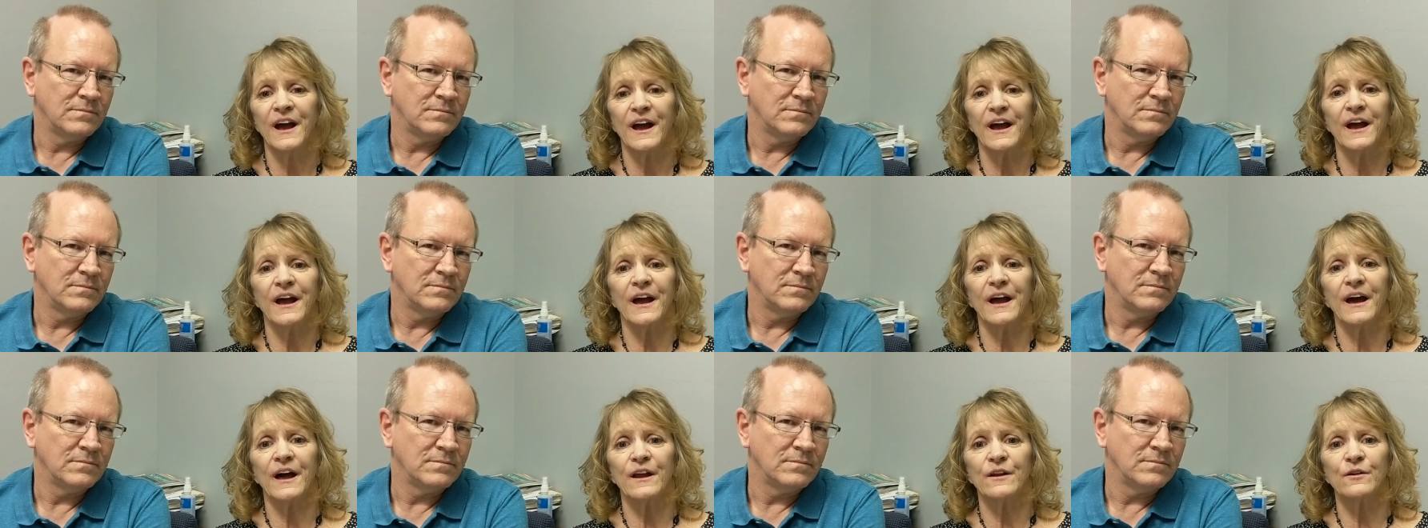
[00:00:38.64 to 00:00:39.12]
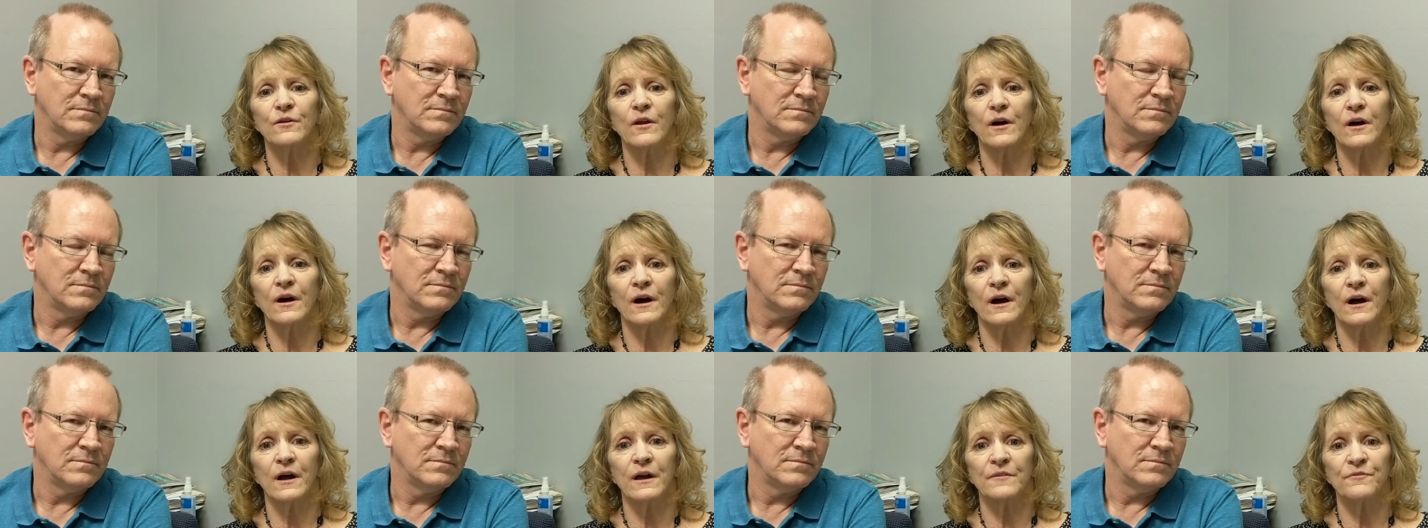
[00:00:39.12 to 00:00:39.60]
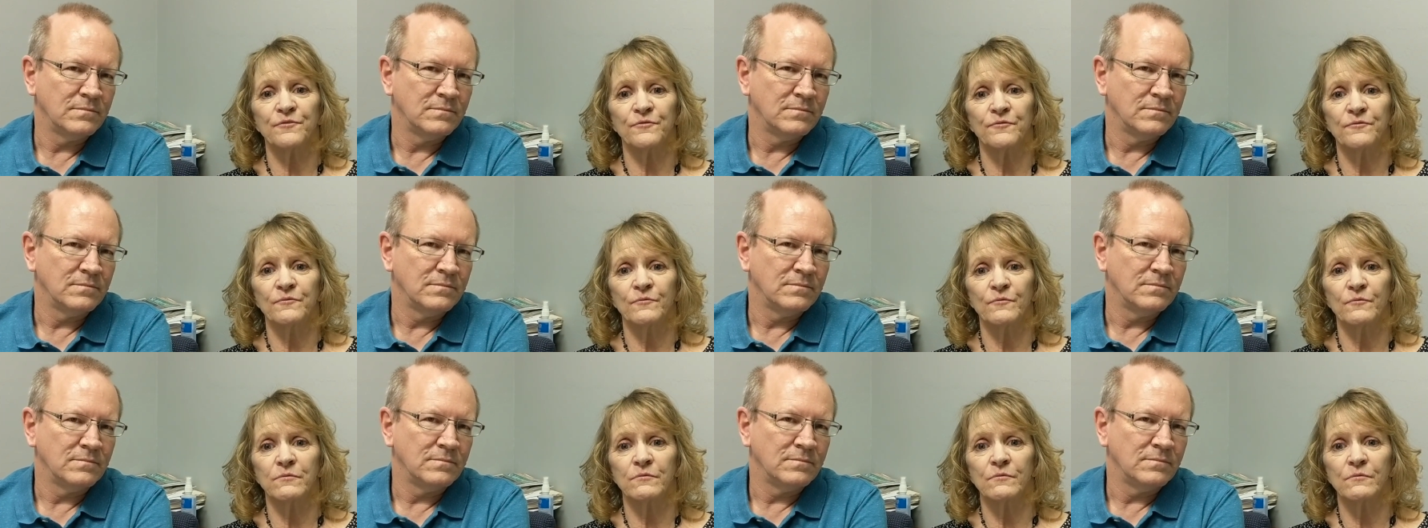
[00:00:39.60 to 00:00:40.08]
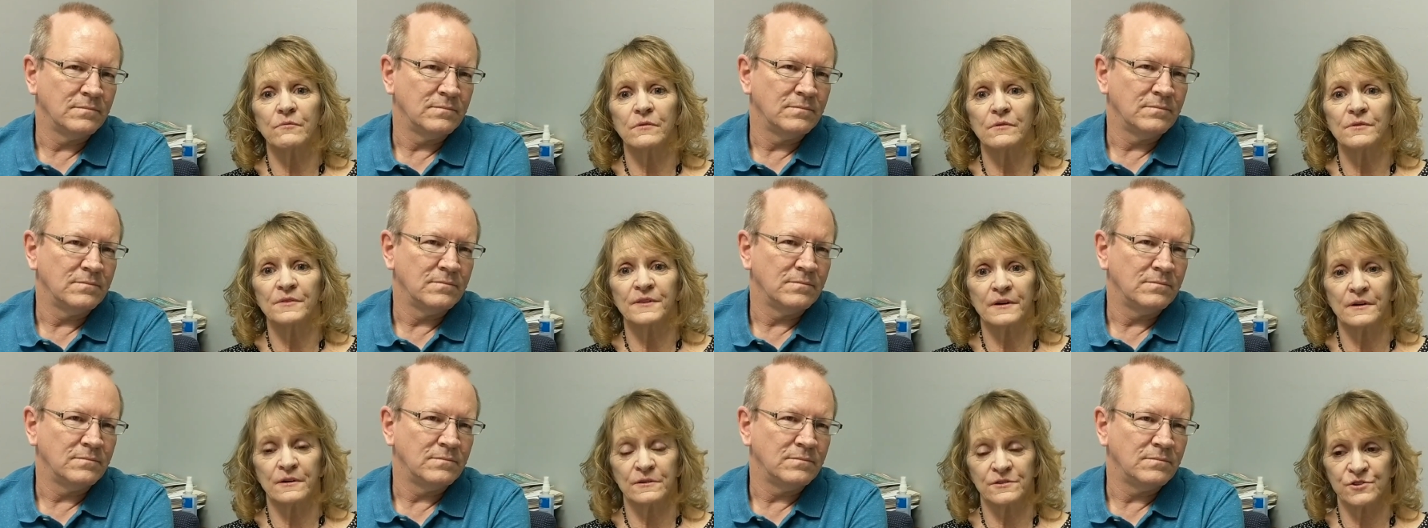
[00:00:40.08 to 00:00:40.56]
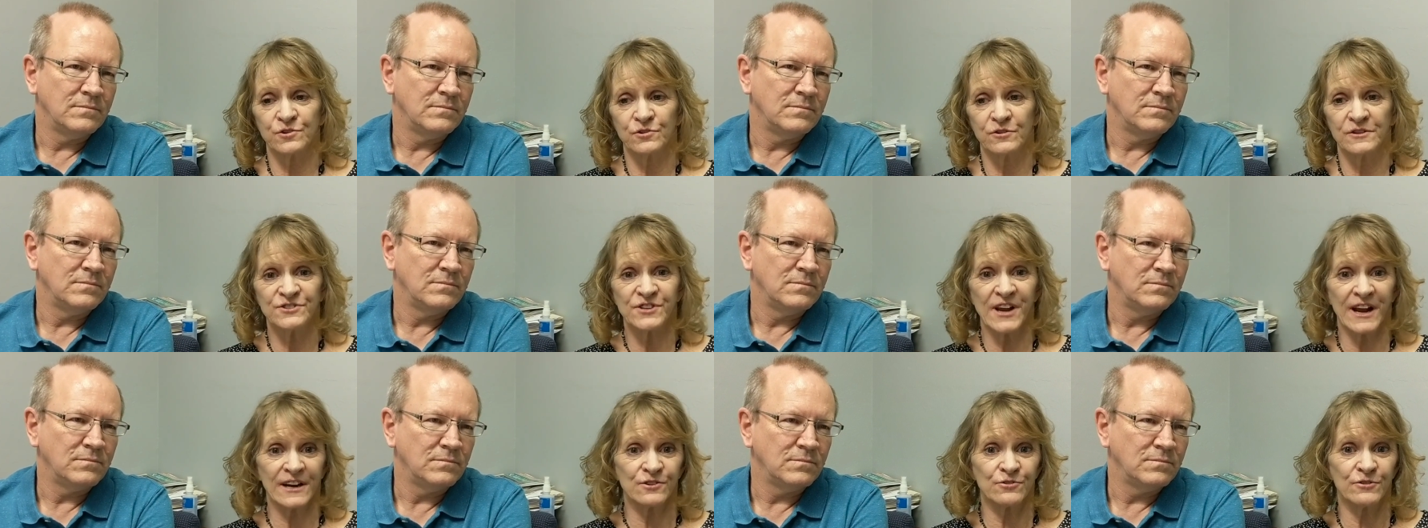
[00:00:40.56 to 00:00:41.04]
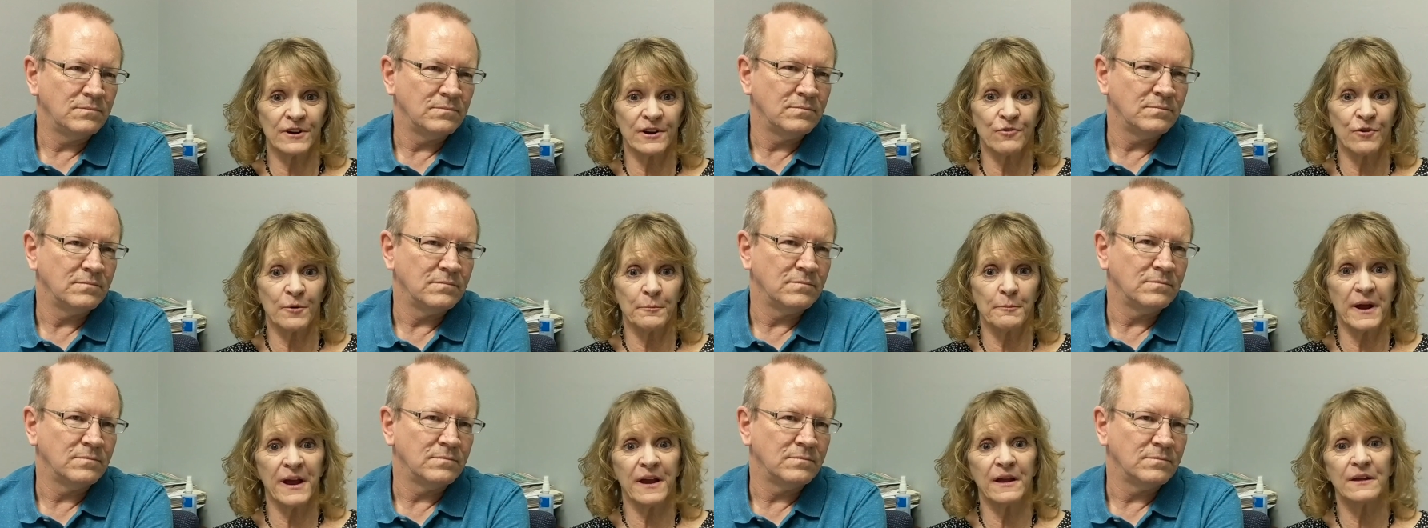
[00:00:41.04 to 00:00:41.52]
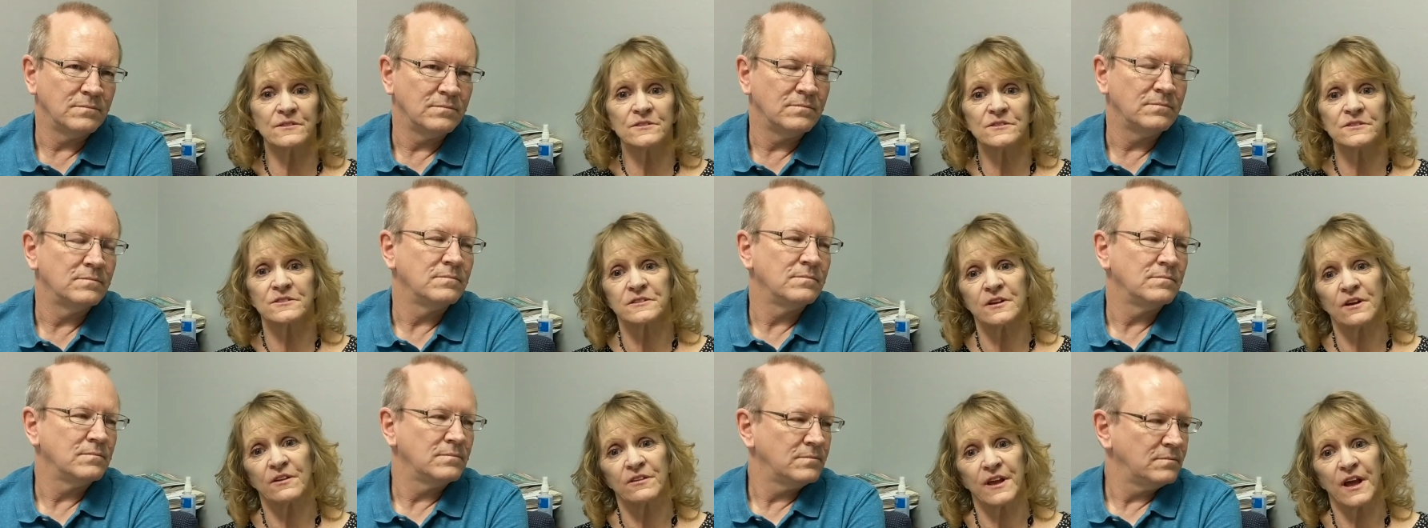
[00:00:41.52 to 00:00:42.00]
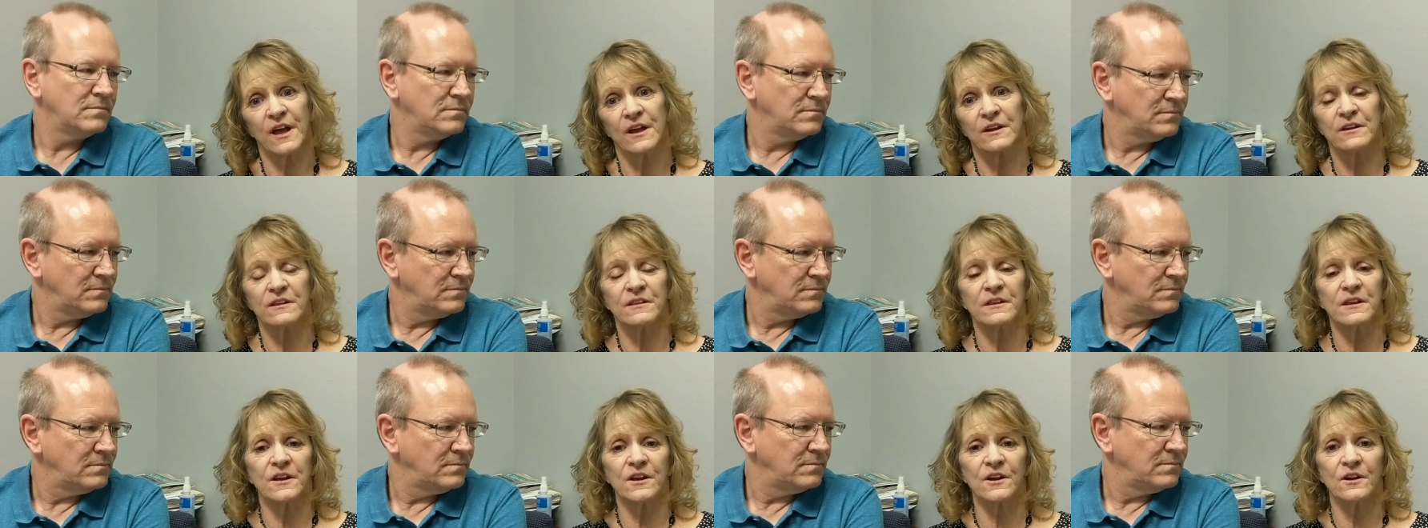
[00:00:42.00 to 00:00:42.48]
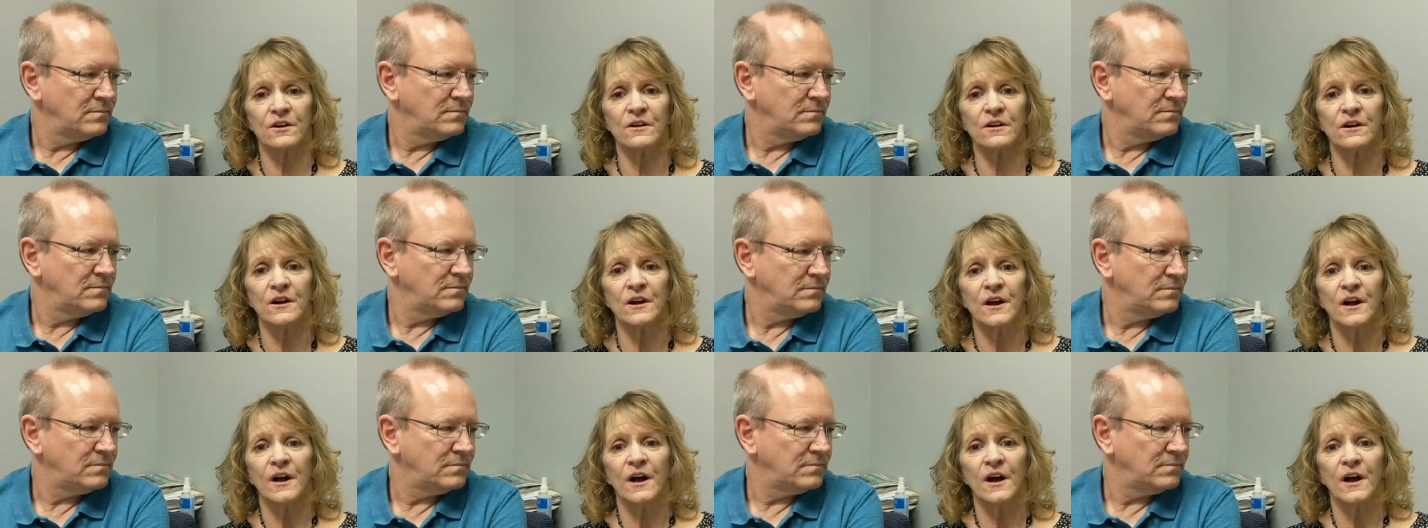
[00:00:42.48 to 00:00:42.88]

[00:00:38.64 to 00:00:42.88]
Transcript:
Speaker 1: and uh, if the trajectory remains till the end of the year,